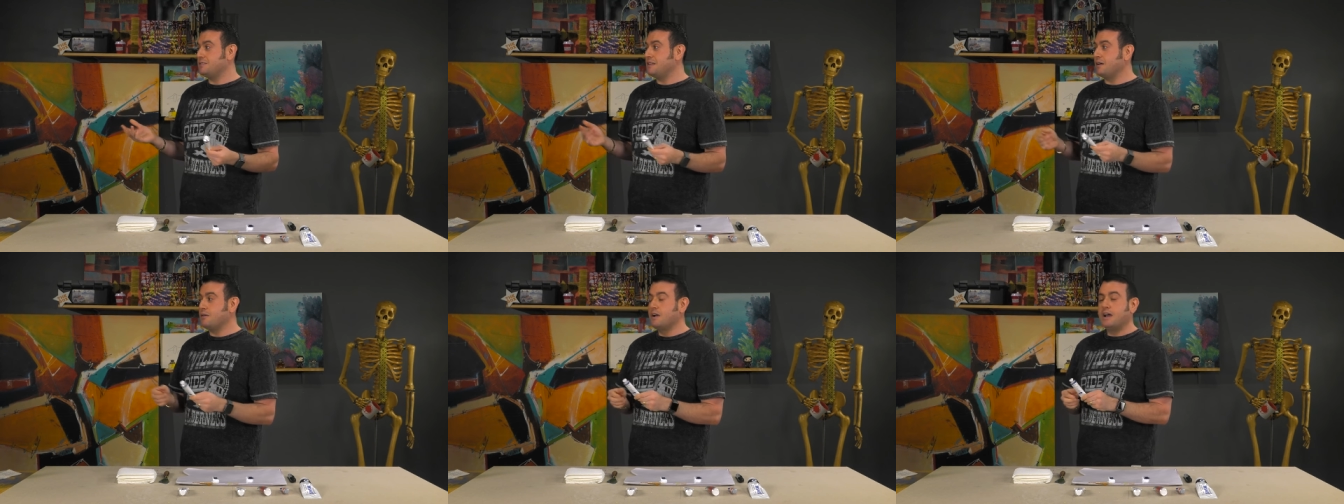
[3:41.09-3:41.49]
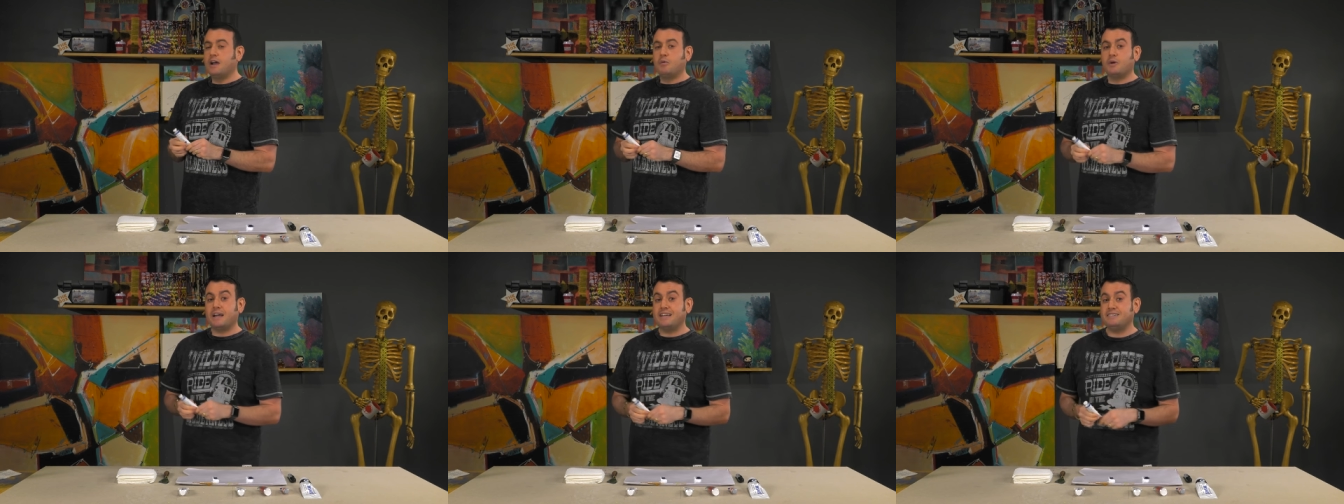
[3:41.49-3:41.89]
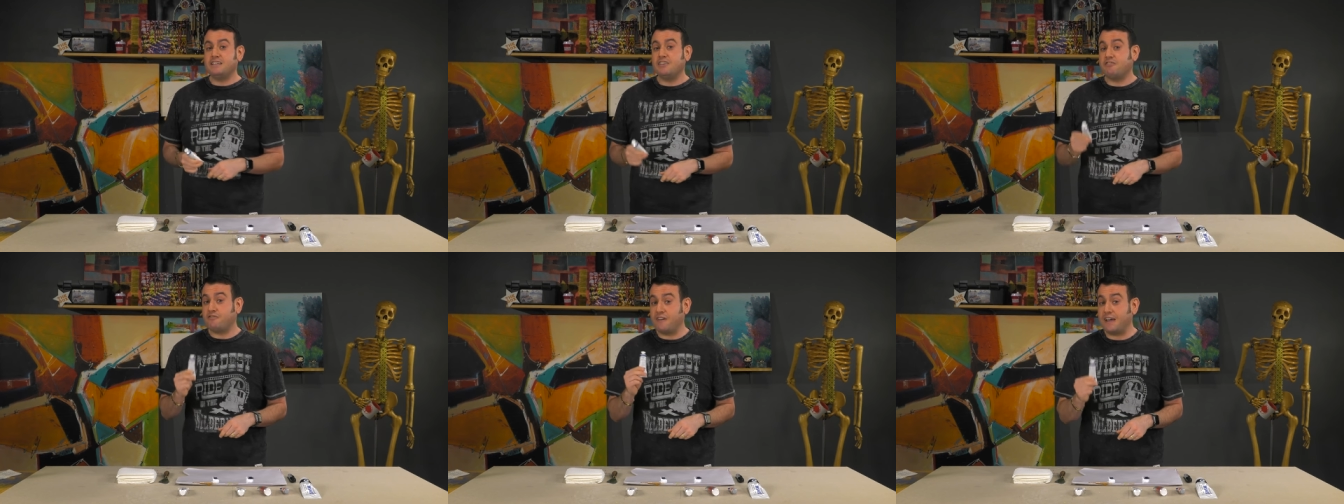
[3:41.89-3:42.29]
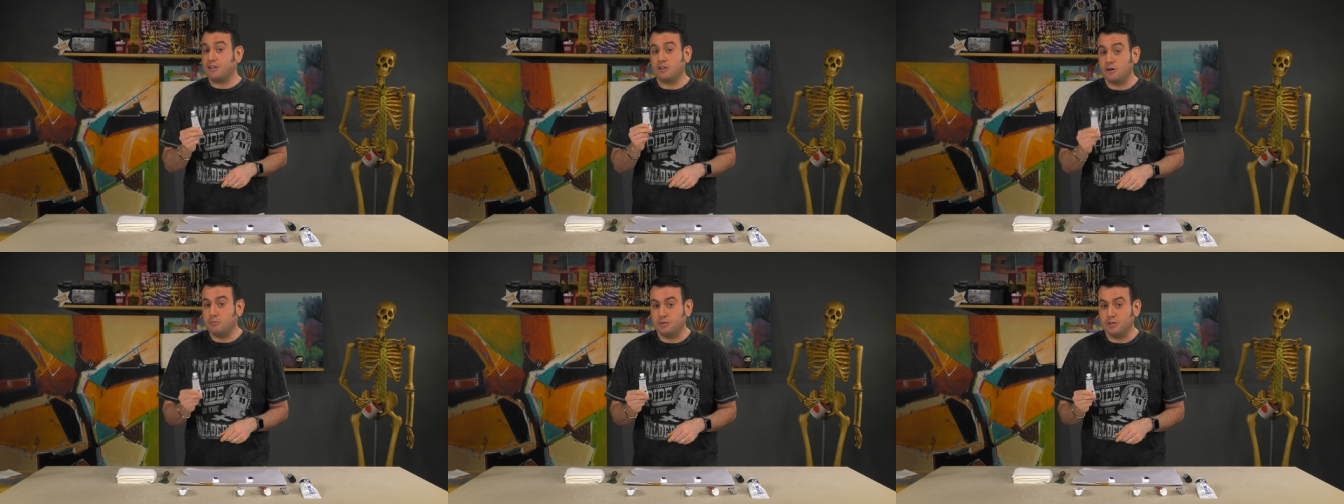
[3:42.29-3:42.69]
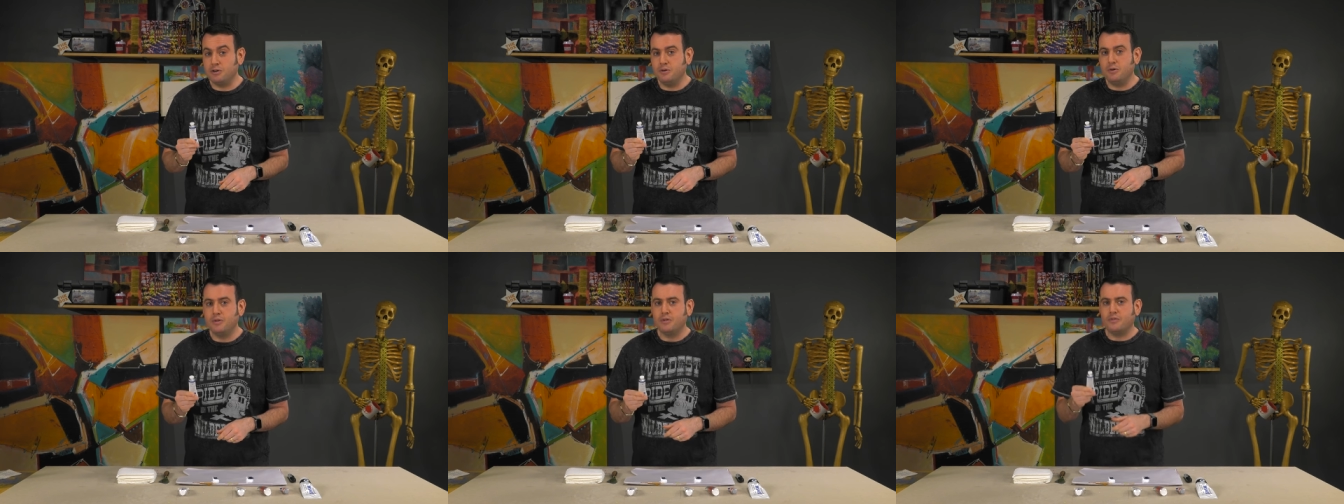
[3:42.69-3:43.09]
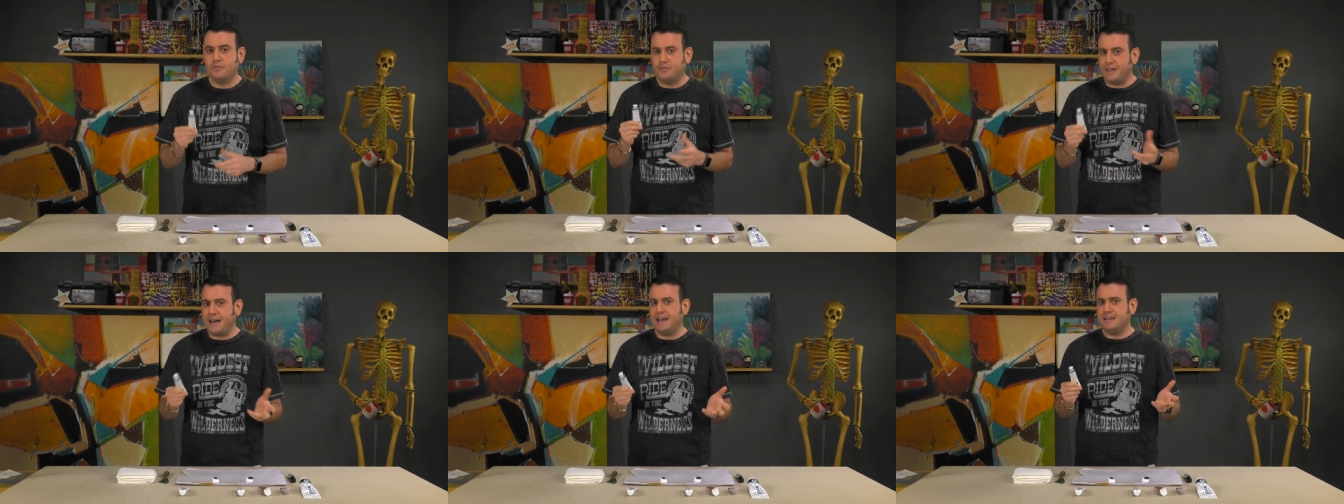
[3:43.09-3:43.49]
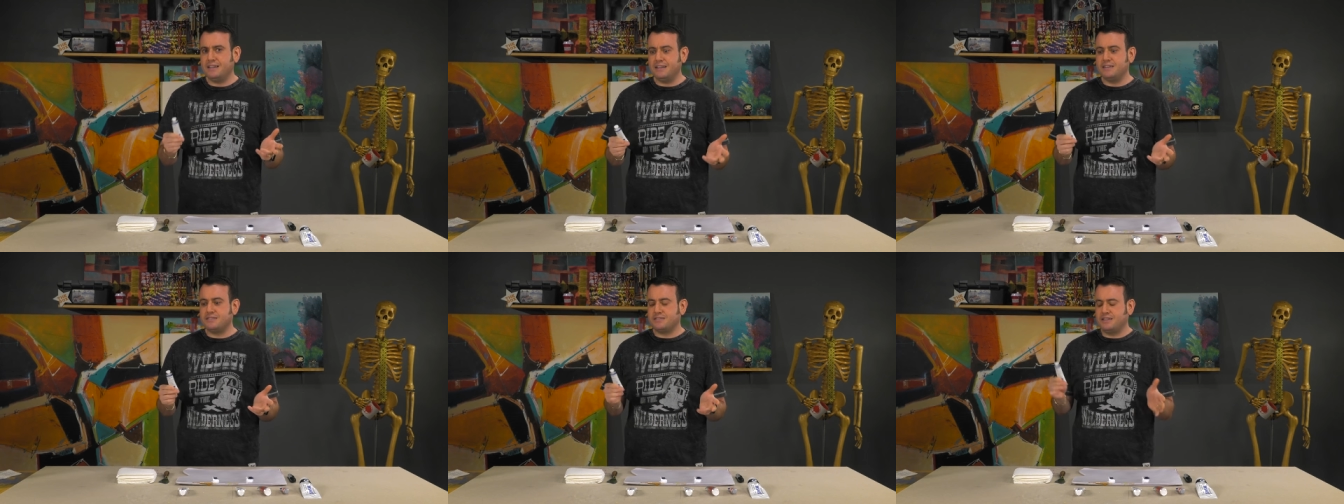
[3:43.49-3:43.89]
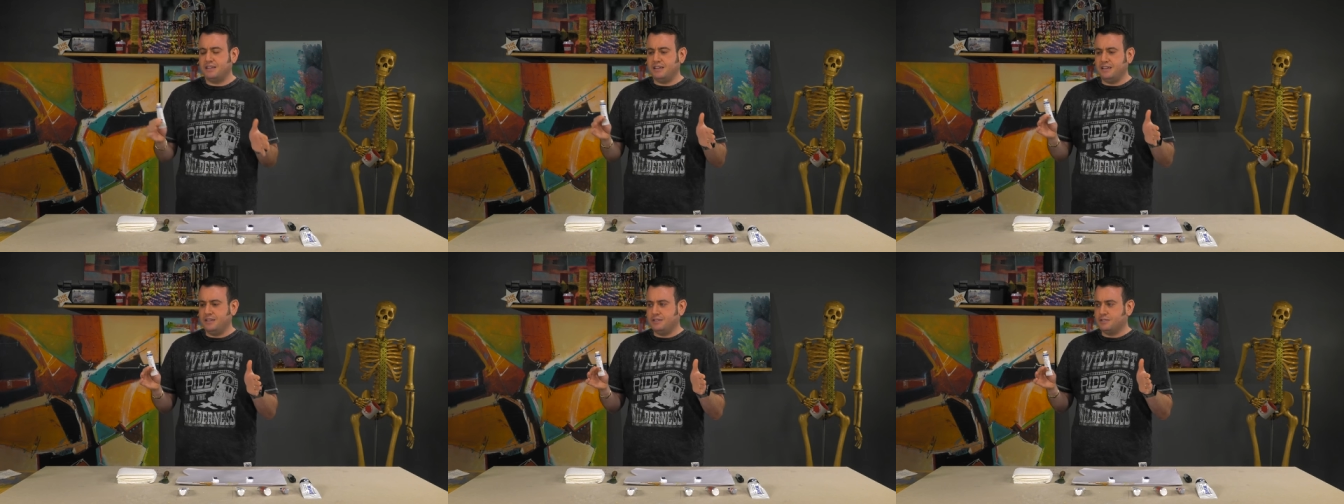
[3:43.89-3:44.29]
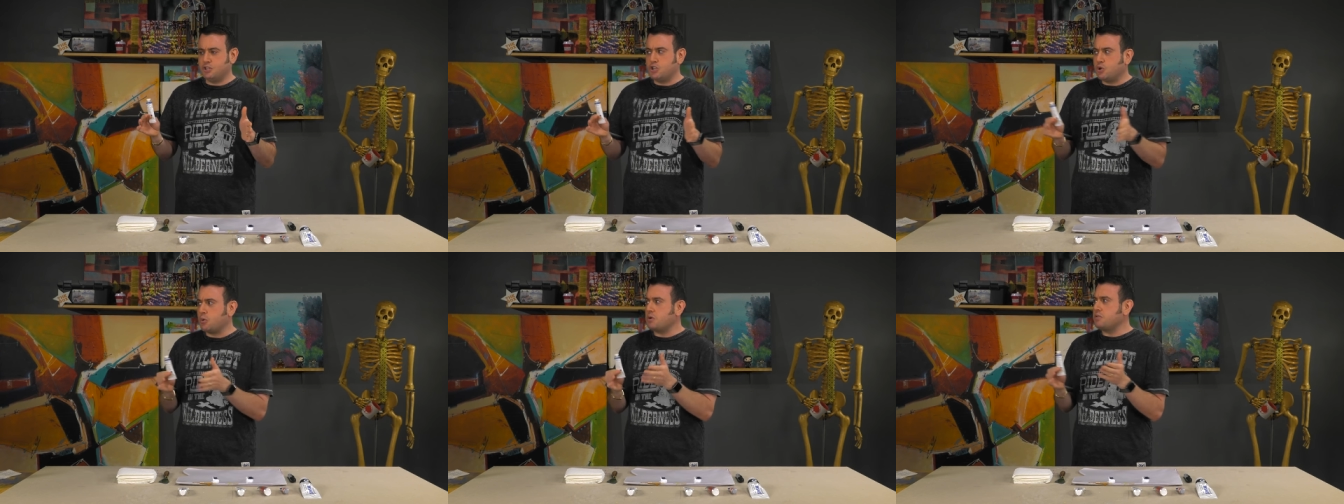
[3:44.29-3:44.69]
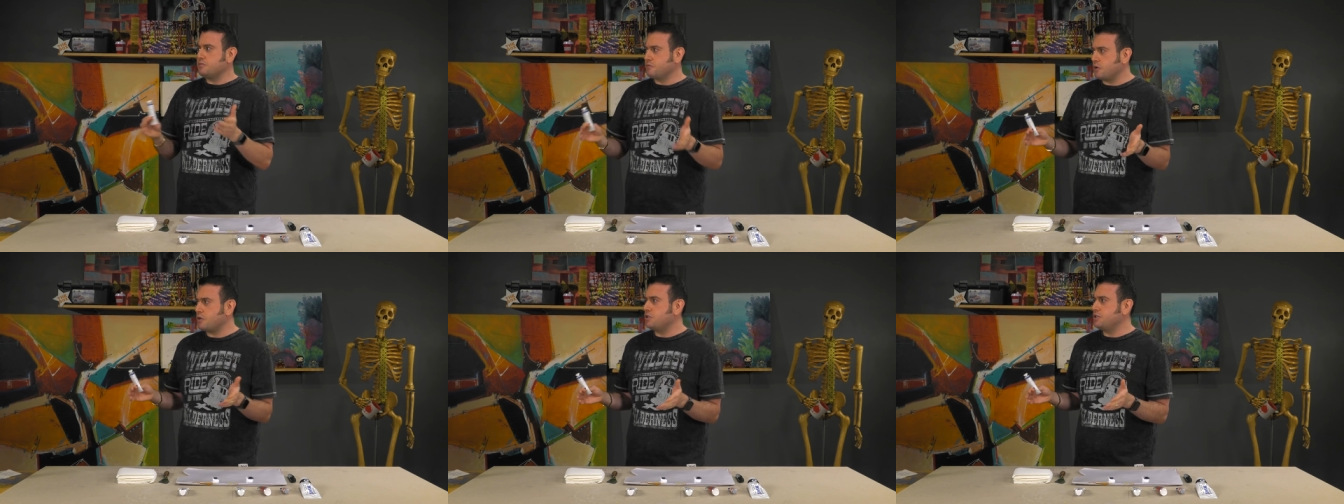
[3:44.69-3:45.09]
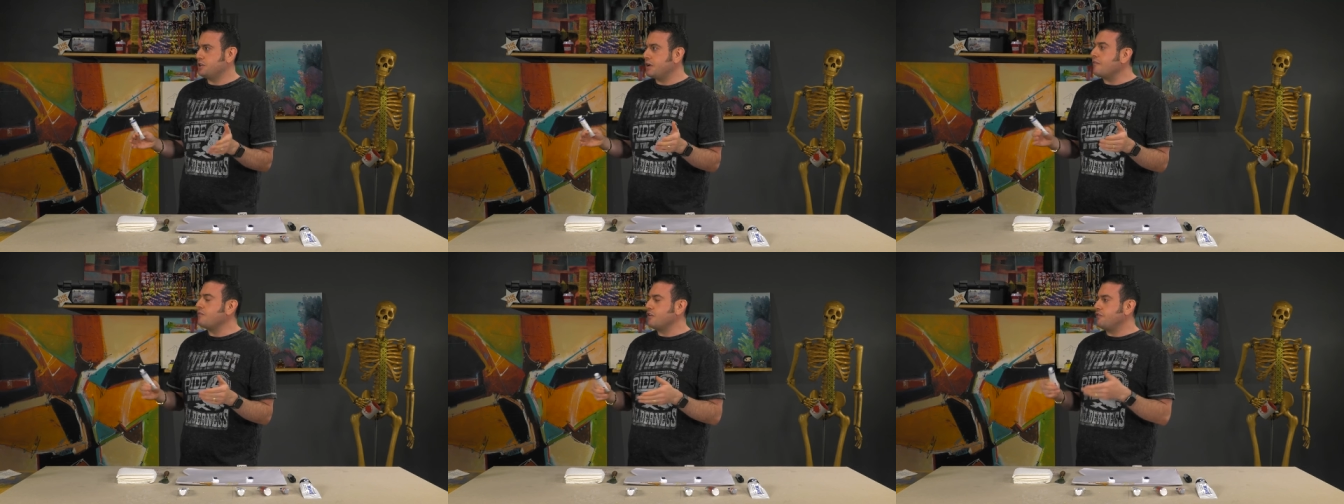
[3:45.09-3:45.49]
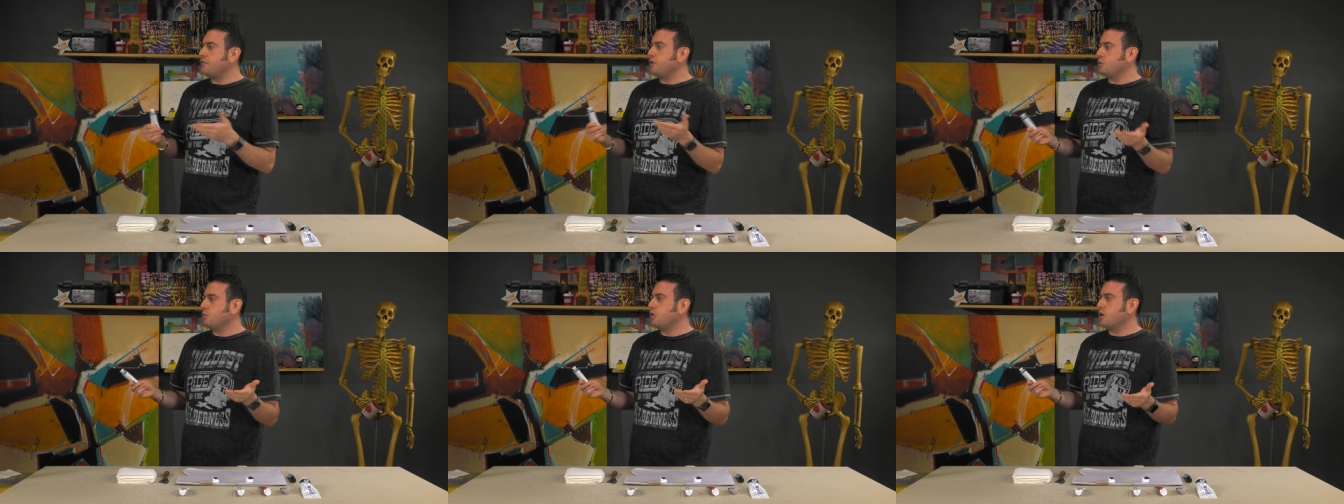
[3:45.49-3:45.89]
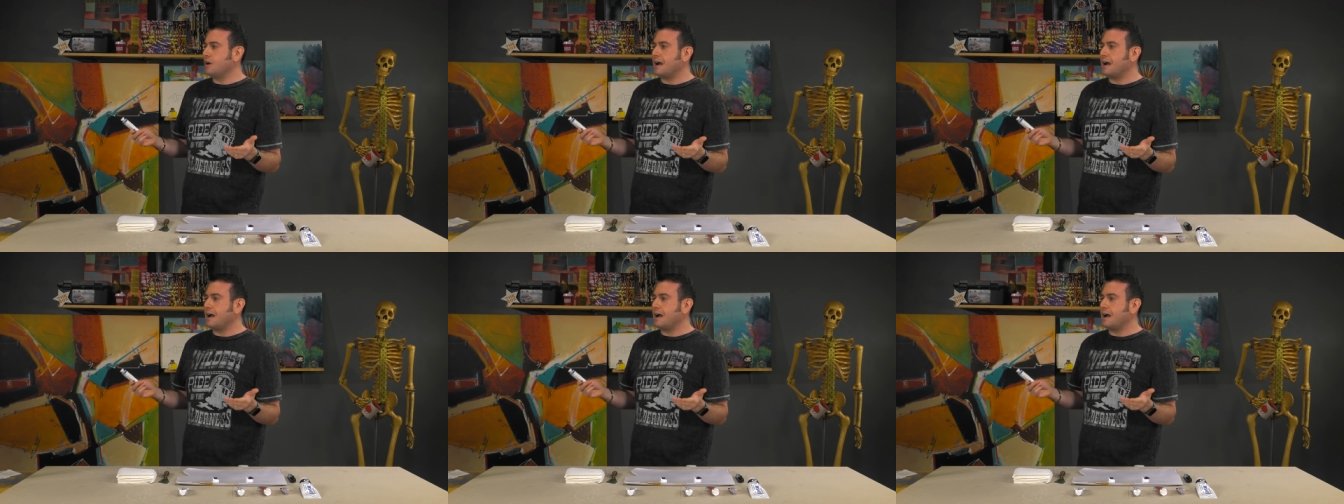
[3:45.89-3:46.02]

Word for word: Now, when I say phthalo blue, that is the shortened version of the full word.